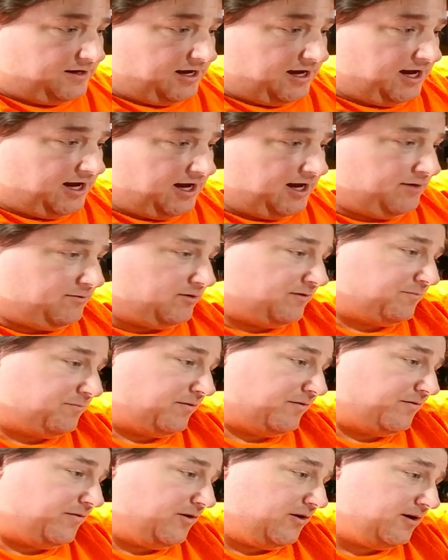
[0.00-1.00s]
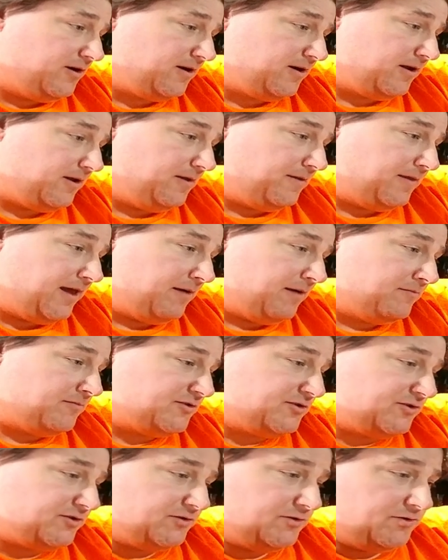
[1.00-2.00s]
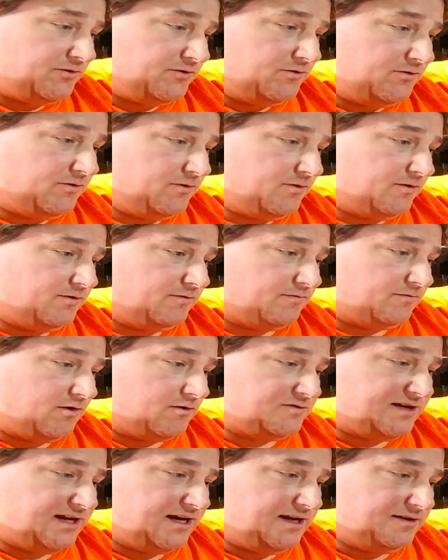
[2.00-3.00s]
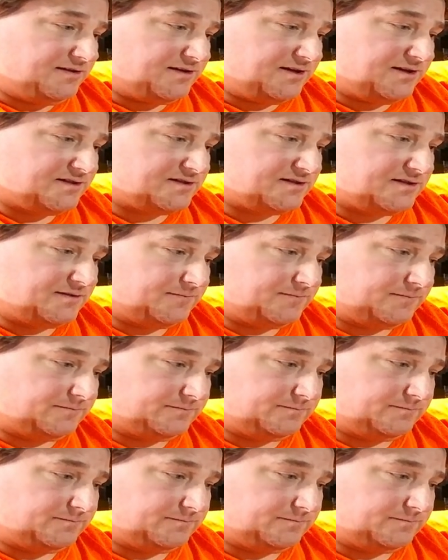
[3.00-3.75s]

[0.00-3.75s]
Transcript: I would have preferred them to rotate this